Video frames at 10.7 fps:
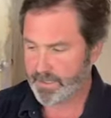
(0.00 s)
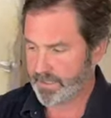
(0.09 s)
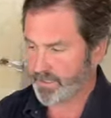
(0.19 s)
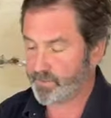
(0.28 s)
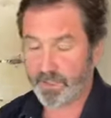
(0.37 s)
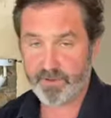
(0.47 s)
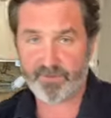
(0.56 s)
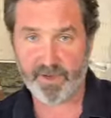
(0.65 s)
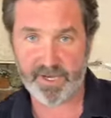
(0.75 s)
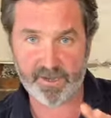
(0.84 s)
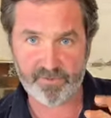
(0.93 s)
It's when you
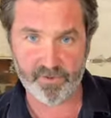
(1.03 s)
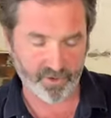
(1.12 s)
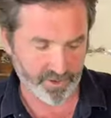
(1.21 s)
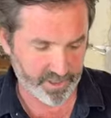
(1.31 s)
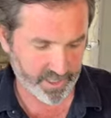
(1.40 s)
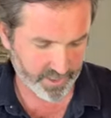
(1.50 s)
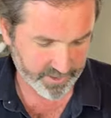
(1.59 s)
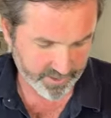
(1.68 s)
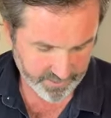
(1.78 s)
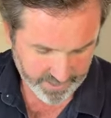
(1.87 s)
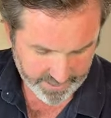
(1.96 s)
find out if you've got any cuts
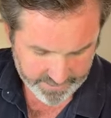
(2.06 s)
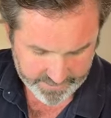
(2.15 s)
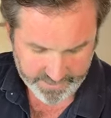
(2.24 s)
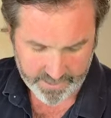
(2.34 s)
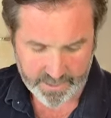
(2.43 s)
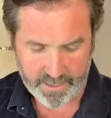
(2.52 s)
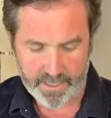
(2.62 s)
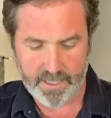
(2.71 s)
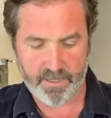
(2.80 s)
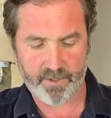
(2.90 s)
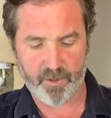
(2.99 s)
on your hands.
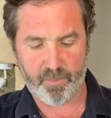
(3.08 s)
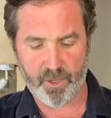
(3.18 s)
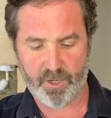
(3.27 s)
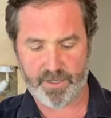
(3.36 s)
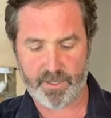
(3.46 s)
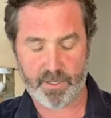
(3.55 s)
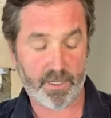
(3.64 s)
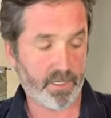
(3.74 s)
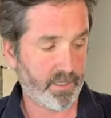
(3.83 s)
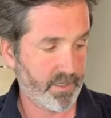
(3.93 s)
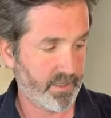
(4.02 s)
I'm going to put
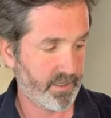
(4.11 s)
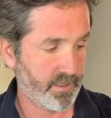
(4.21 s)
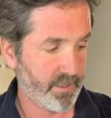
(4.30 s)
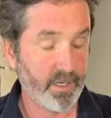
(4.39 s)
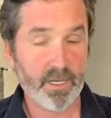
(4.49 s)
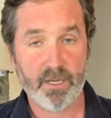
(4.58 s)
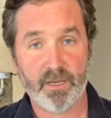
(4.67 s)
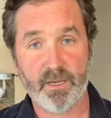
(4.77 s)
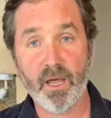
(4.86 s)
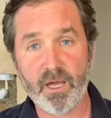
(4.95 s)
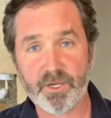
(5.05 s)

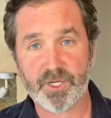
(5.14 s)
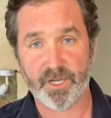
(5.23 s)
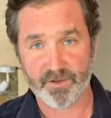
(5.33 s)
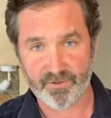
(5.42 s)
lurcher